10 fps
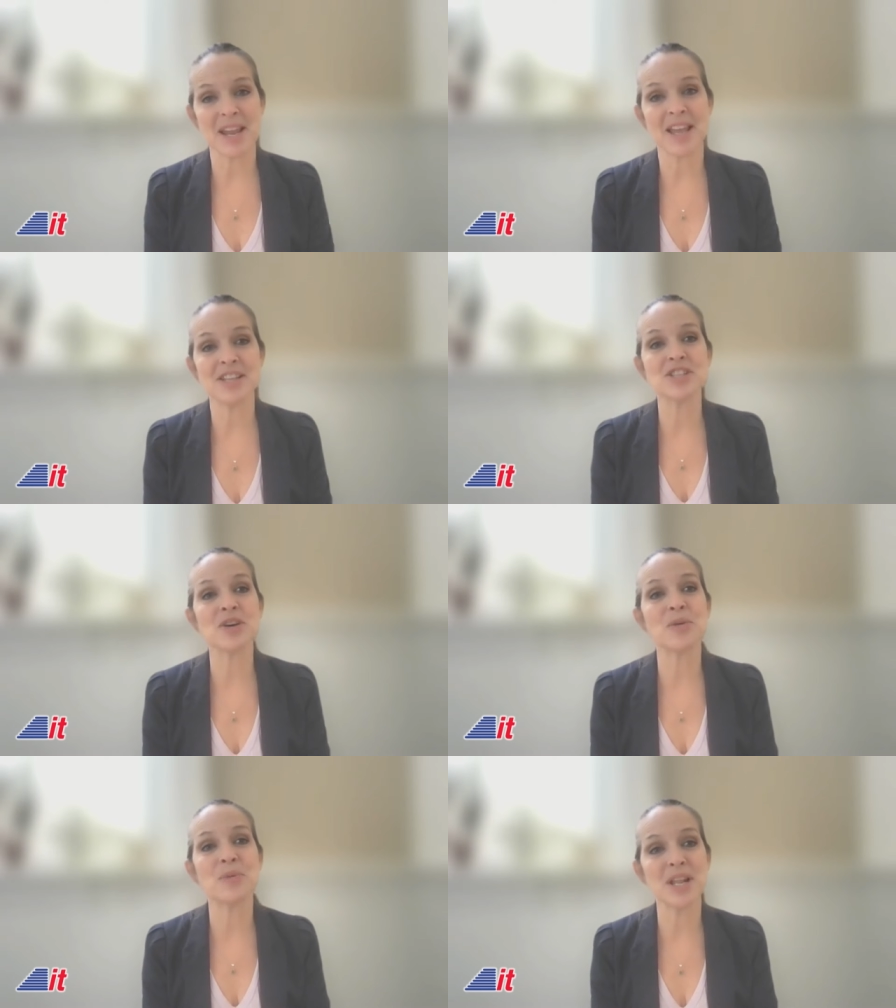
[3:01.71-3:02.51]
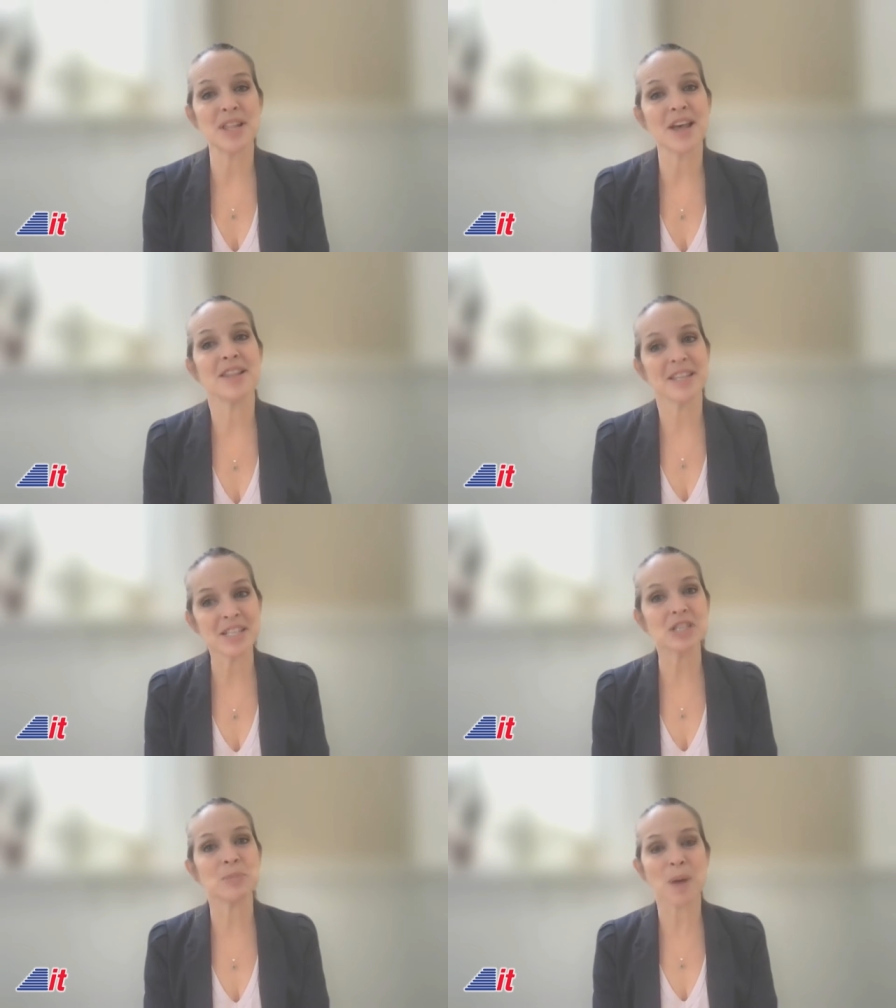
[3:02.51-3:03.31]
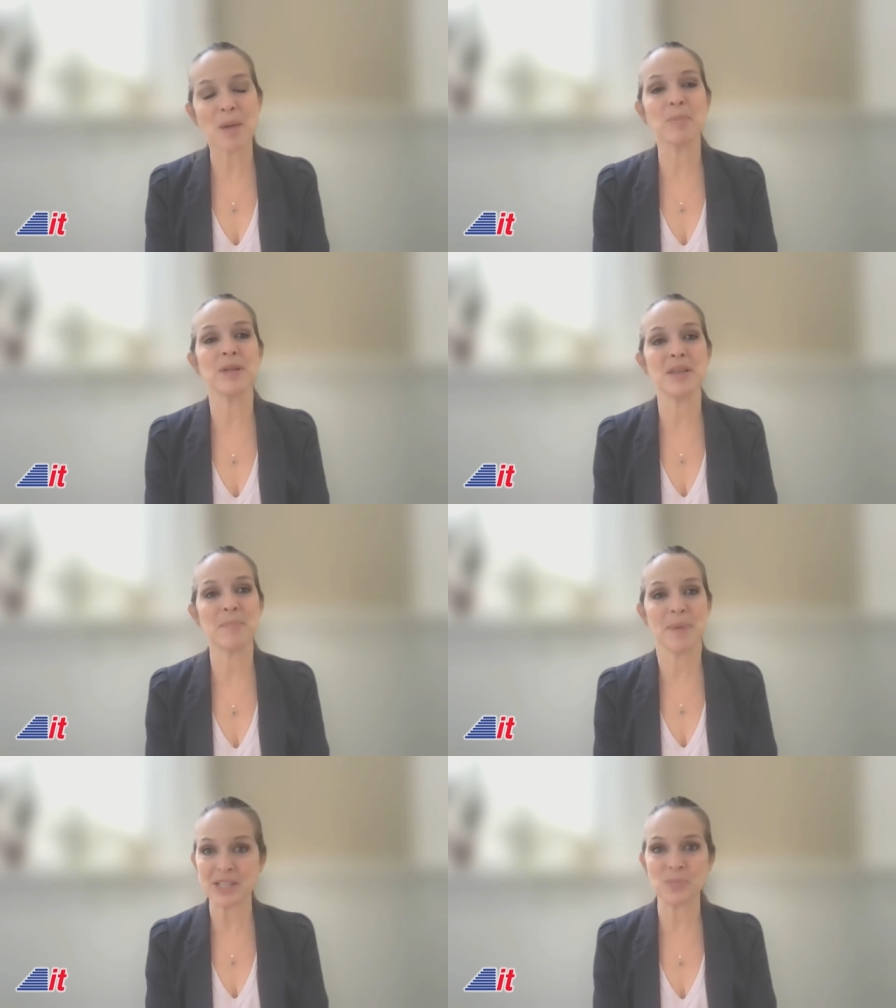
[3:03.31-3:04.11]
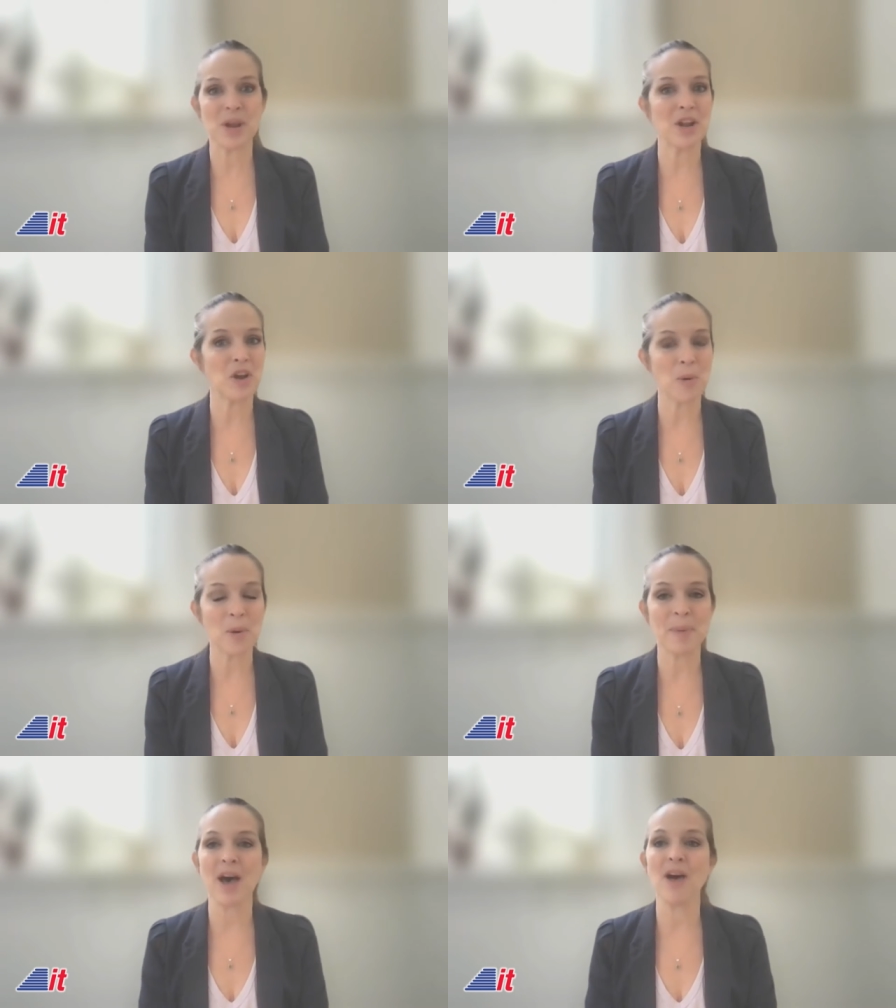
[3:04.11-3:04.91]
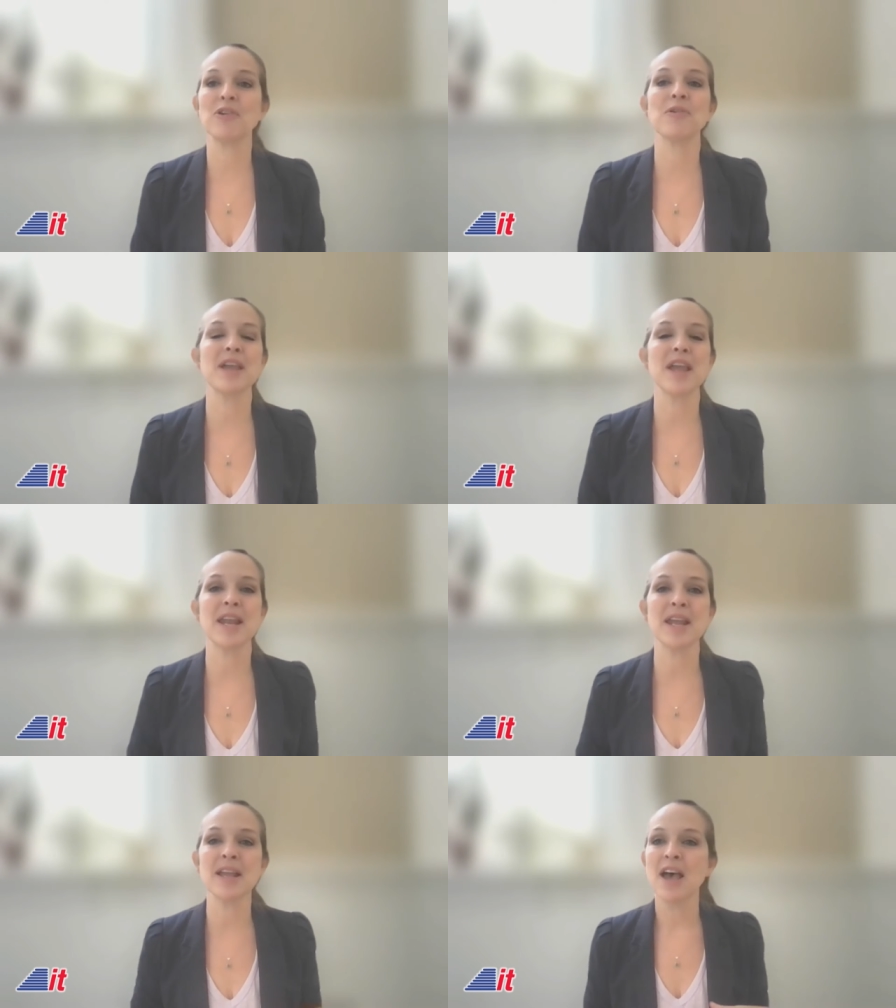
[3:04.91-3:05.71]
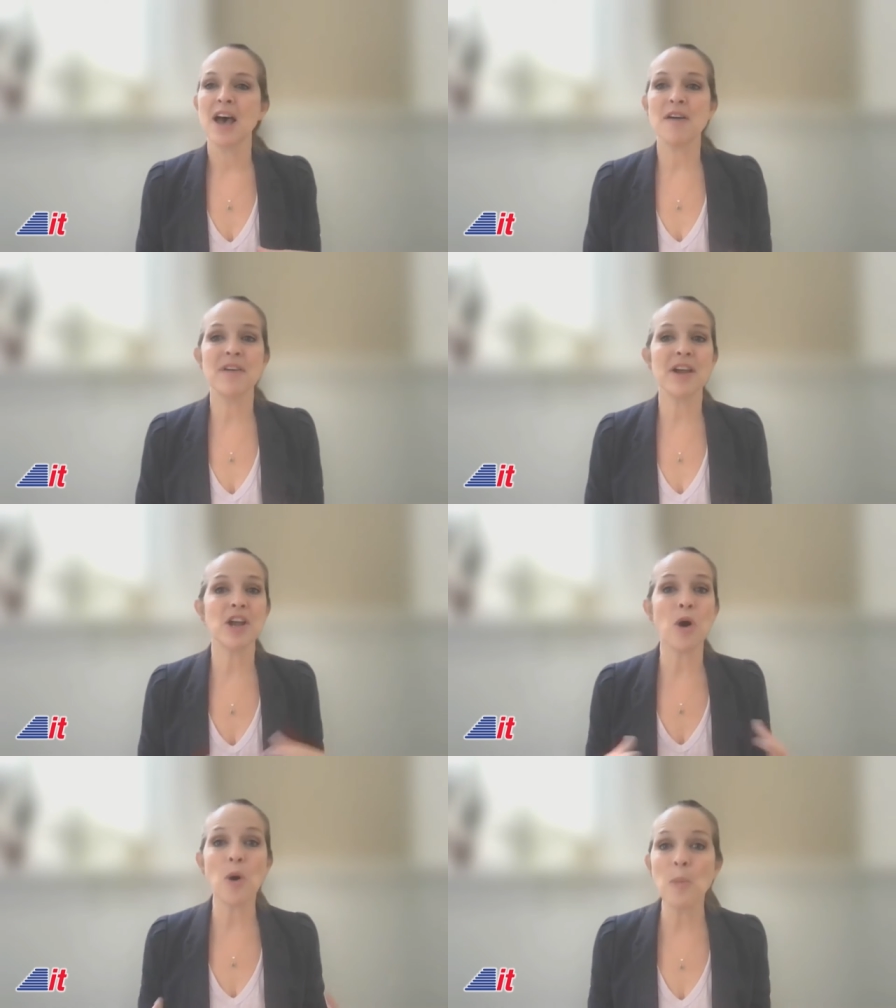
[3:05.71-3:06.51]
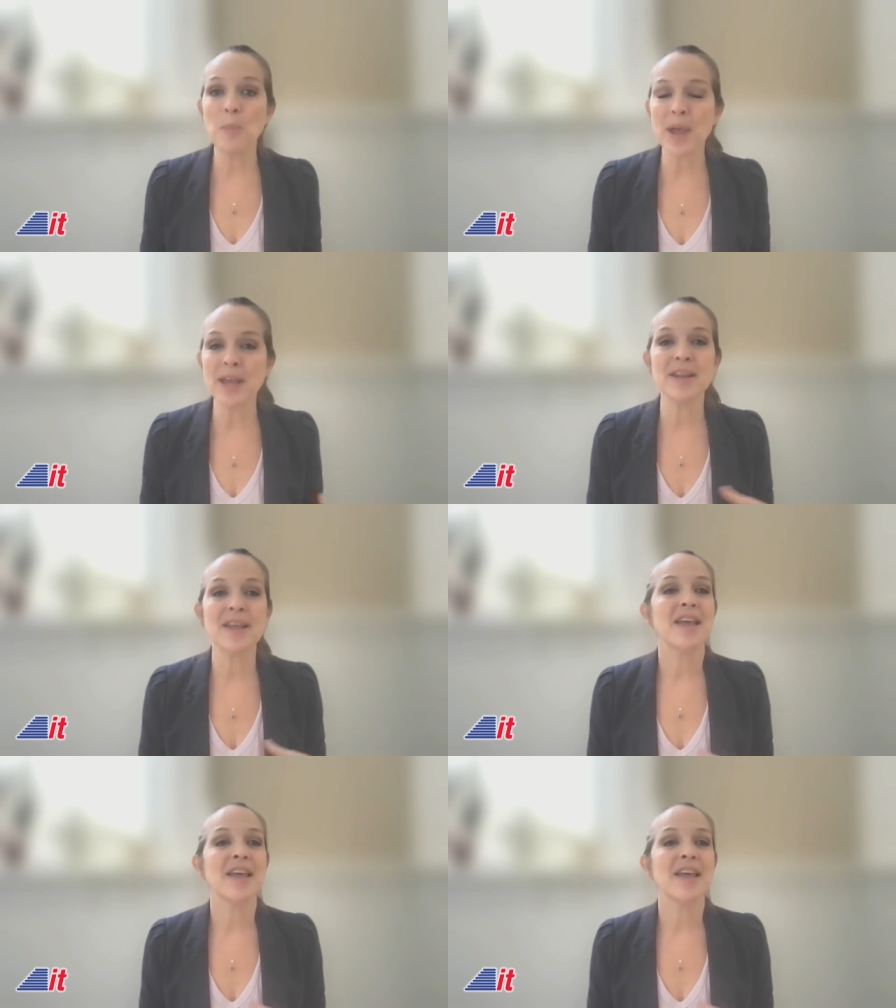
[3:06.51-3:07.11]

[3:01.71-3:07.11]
And so we thought this is probably the best way to go about creating a very open,